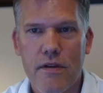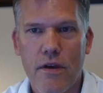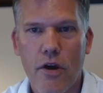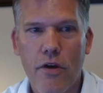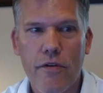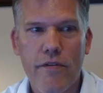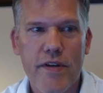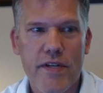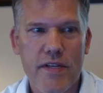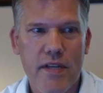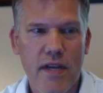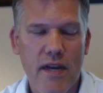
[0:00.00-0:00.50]

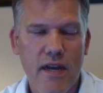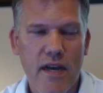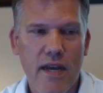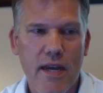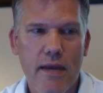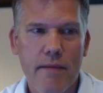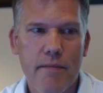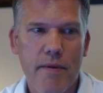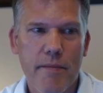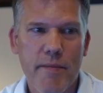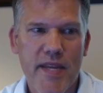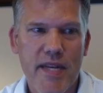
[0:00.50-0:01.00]
over
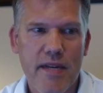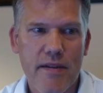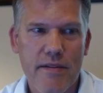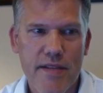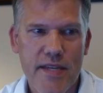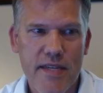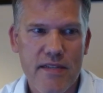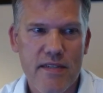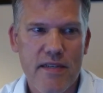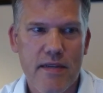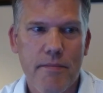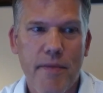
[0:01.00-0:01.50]
time, I mean, at
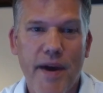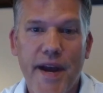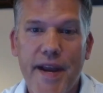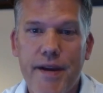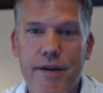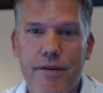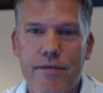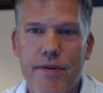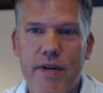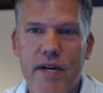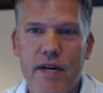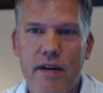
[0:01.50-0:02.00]
least in my
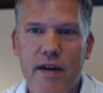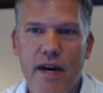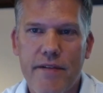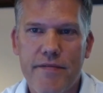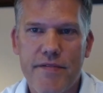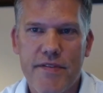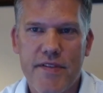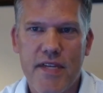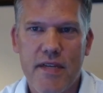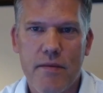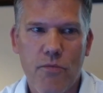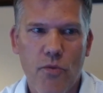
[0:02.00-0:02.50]
career, I've
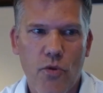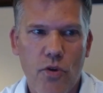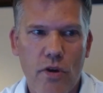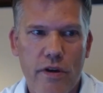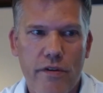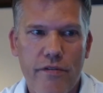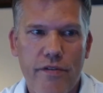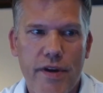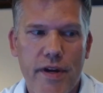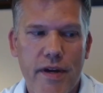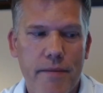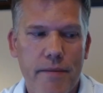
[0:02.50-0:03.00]
seen more
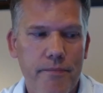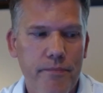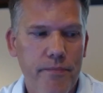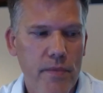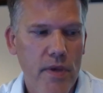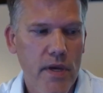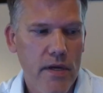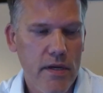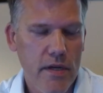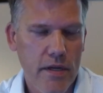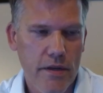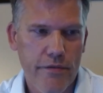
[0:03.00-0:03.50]
of
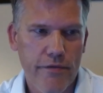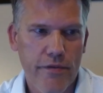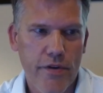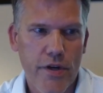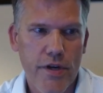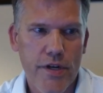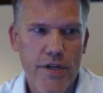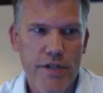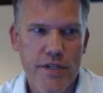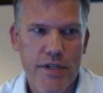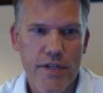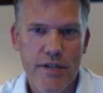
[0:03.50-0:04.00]
a
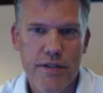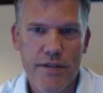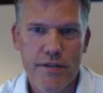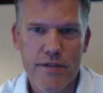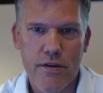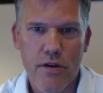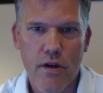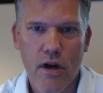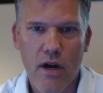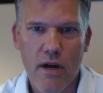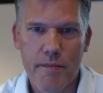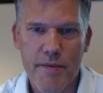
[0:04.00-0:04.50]
convergence
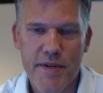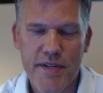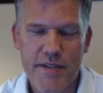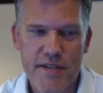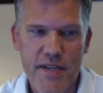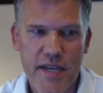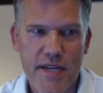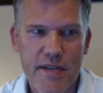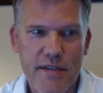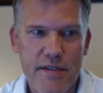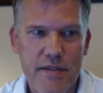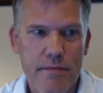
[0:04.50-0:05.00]
or
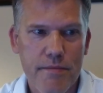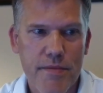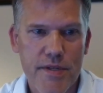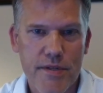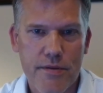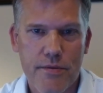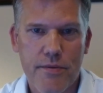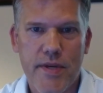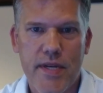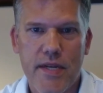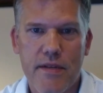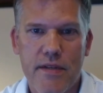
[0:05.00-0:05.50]
harmonization
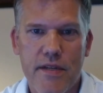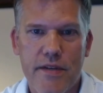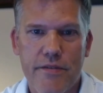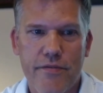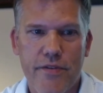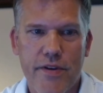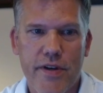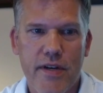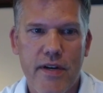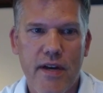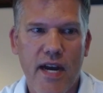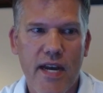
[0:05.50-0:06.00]
between
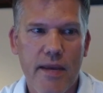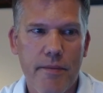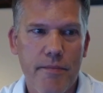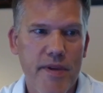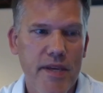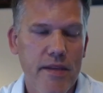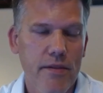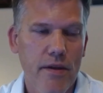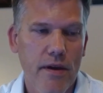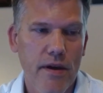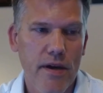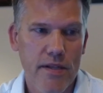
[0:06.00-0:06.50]
different
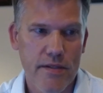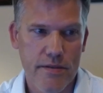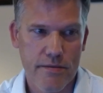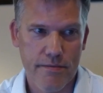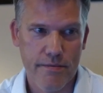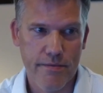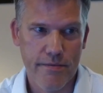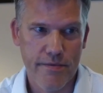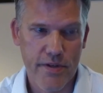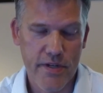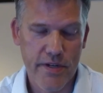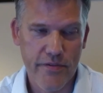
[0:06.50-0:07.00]
IP laws
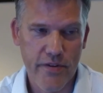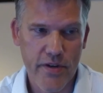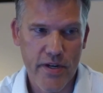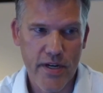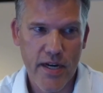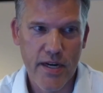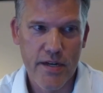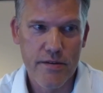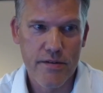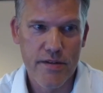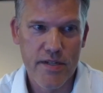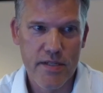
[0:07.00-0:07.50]
for different
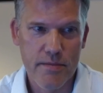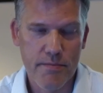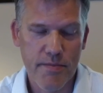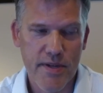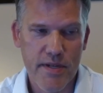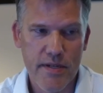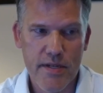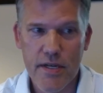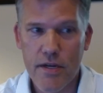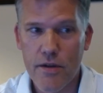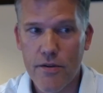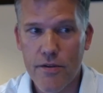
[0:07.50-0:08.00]
countries,
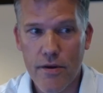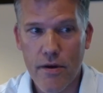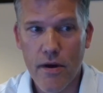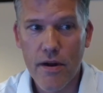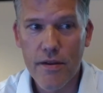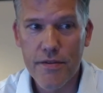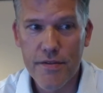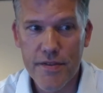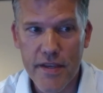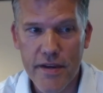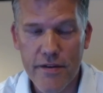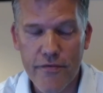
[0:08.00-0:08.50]
but they're
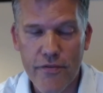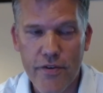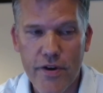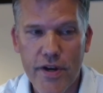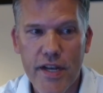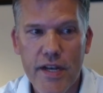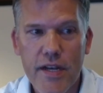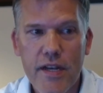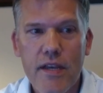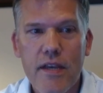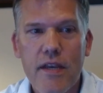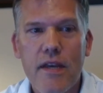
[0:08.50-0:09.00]
all
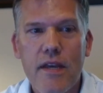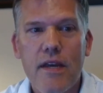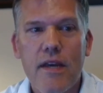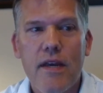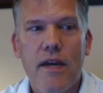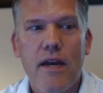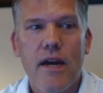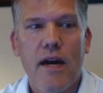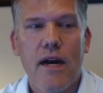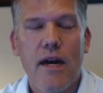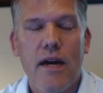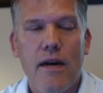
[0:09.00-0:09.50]
different.
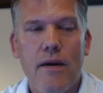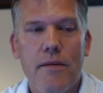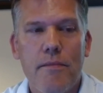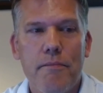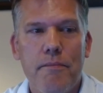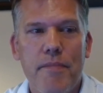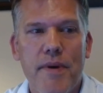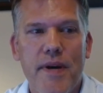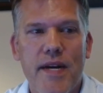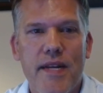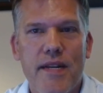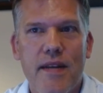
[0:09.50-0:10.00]

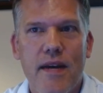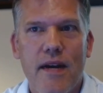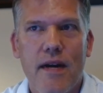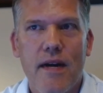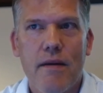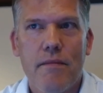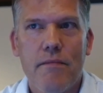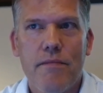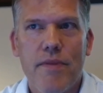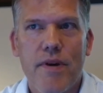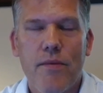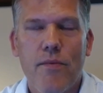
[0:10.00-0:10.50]
But
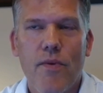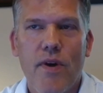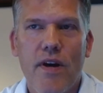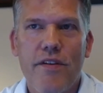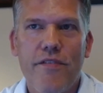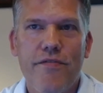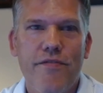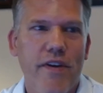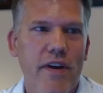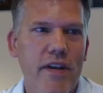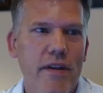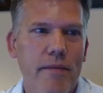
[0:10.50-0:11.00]

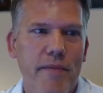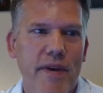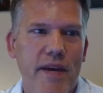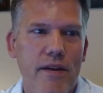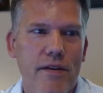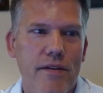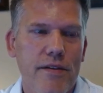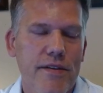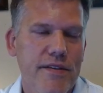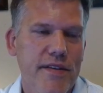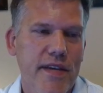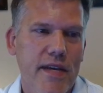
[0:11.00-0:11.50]
one
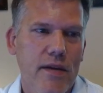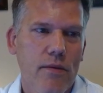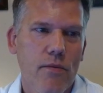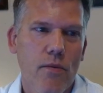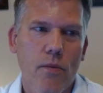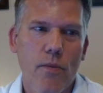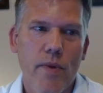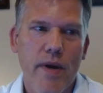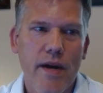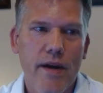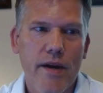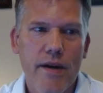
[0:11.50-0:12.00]
fundamental is like,
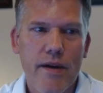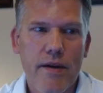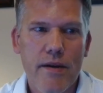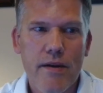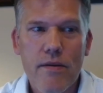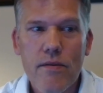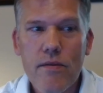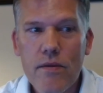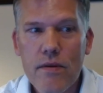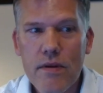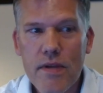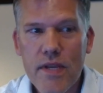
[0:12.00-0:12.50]
well, where
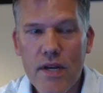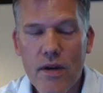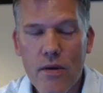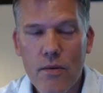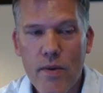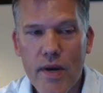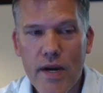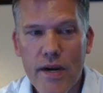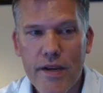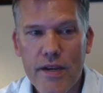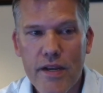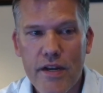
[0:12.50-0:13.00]

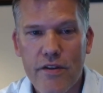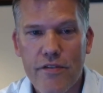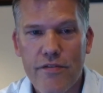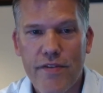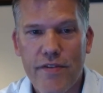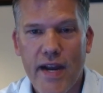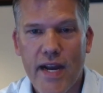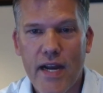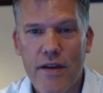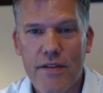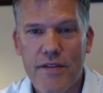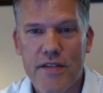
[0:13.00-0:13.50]
are you going to
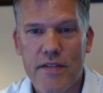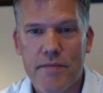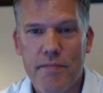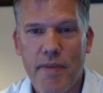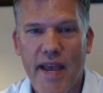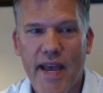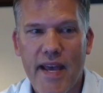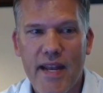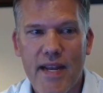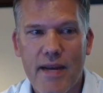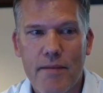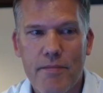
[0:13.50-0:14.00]
file this
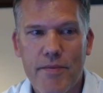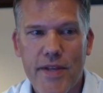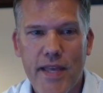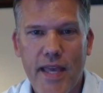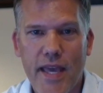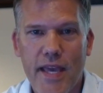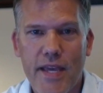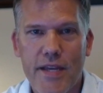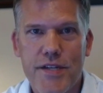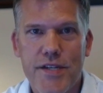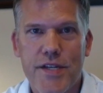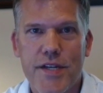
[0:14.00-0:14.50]
patent
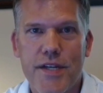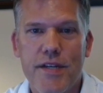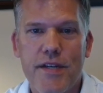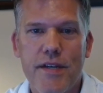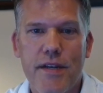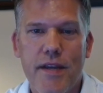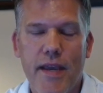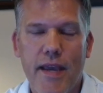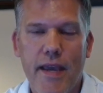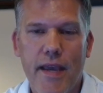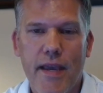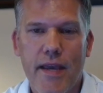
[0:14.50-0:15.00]

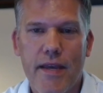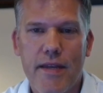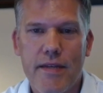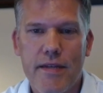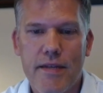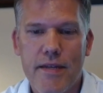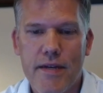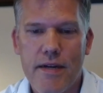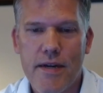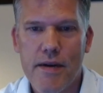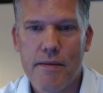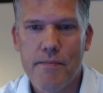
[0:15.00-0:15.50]
application?
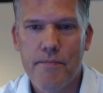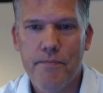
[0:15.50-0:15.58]
And